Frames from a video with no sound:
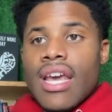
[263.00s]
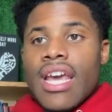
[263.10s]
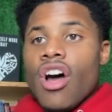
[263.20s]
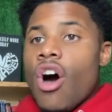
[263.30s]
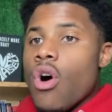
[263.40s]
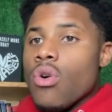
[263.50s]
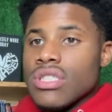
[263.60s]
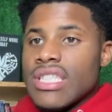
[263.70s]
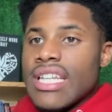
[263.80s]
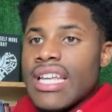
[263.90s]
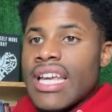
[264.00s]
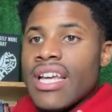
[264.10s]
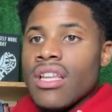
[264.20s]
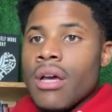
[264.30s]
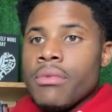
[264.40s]
and the holes didn't
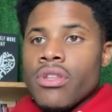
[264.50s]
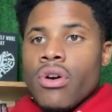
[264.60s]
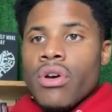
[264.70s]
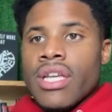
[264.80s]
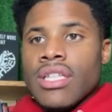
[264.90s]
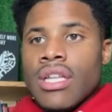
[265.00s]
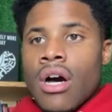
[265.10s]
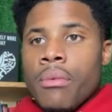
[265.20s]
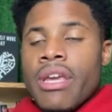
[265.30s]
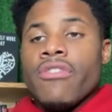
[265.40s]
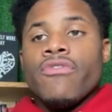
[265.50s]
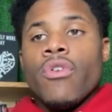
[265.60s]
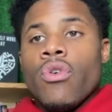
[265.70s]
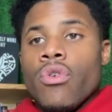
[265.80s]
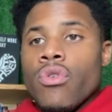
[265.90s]
heal up, in
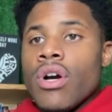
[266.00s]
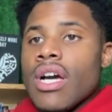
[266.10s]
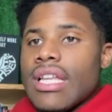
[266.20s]
full,